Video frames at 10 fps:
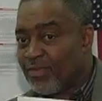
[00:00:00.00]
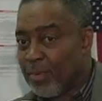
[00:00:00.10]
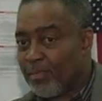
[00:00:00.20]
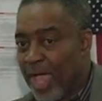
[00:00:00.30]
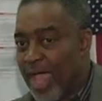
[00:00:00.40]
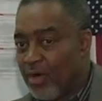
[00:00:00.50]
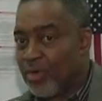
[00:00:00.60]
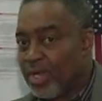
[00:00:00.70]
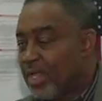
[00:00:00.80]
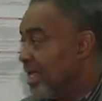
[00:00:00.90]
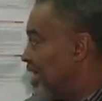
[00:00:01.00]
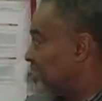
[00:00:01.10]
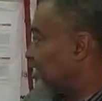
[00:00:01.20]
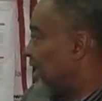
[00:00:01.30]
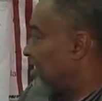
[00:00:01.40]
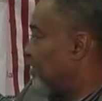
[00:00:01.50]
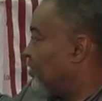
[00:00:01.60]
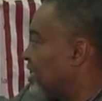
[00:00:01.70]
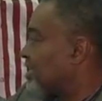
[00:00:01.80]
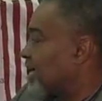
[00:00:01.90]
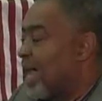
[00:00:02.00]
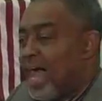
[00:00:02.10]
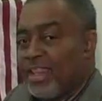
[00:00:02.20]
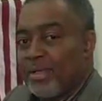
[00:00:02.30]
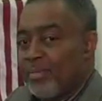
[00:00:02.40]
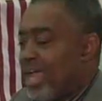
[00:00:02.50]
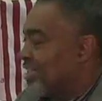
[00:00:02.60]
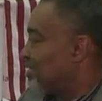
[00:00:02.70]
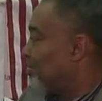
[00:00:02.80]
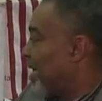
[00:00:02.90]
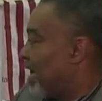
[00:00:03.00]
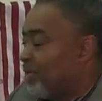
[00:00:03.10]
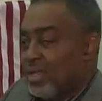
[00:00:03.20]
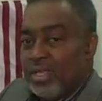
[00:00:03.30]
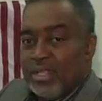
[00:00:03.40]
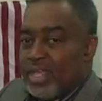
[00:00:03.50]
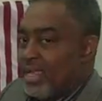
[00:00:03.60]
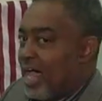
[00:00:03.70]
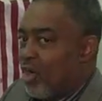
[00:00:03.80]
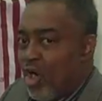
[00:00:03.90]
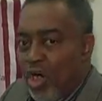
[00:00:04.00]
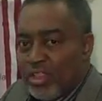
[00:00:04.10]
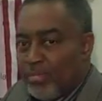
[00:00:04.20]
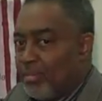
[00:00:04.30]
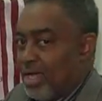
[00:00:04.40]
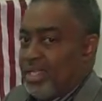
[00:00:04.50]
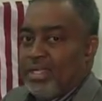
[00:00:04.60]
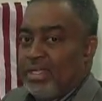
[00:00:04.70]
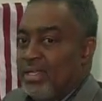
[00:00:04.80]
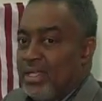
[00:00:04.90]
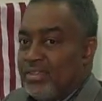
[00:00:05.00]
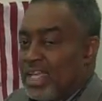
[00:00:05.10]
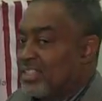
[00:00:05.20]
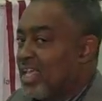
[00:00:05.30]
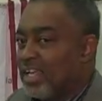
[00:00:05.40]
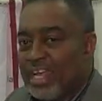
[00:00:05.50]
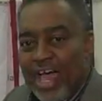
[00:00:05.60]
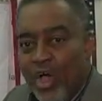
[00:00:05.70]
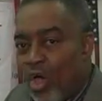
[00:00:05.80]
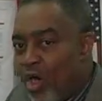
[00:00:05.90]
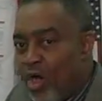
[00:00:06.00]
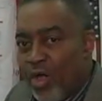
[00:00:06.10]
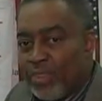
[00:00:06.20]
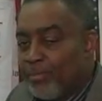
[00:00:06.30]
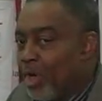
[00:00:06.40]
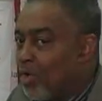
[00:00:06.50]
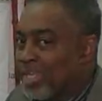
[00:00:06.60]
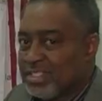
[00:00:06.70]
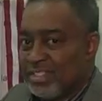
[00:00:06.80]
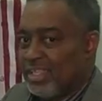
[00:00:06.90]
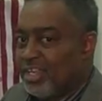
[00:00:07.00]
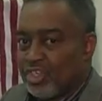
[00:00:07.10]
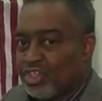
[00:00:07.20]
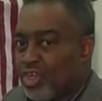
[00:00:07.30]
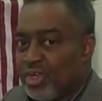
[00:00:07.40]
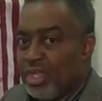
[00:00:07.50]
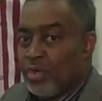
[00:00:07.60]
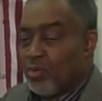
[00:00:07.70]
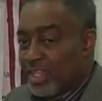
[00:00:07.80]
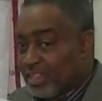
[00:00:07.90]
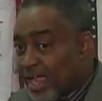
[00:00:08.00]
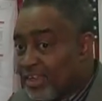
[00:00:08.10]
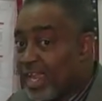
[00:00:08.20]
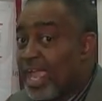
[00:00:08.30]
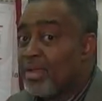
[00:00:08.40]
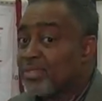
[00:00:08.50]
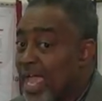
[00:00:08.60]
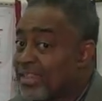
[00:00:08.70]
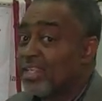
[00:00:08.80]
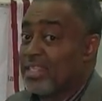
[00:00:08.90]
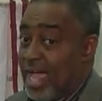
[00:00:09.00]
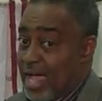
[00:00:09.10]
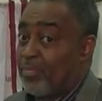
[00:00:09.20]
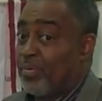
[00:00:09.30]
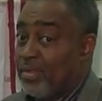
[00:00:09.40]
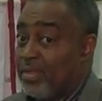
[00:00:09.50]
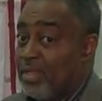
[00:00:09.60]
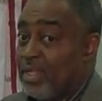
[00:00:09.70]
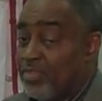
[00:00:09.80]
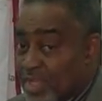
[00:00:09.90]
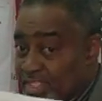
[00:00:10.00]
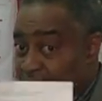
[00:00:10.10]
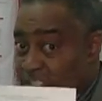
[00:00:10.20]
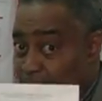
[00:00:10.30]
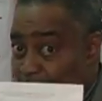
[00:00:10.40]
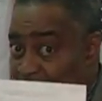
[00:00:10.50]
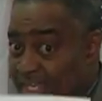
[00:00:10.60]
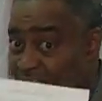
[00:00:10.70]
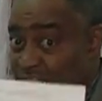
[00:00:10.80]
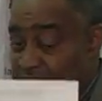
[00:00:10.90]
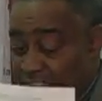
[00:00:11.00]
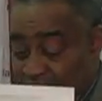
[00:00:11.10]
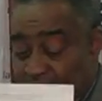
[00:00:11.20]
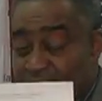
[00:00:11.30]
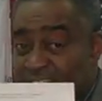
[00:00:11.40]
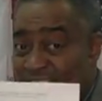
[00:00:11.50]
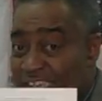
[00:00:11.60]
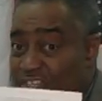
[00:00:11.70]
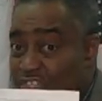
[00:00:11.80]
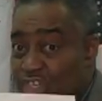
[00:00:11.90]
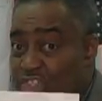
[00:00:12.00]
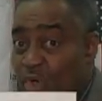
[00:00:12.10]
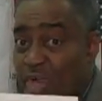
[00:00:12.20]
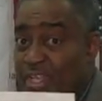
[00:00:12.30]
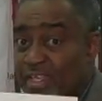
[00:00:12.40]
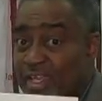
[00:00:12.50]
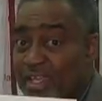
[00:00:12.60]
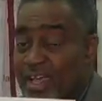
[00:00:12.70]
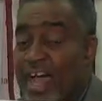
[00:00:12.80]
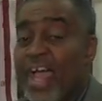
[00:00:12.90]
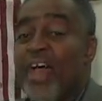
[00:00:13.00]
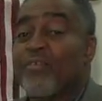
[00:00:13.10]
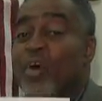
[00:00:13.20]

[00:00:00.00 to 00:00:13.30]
the power instead of this column has the power. They got all the money. They sending out all the bogus literature with their names at the top. This is a petition. See the signatures on it? I have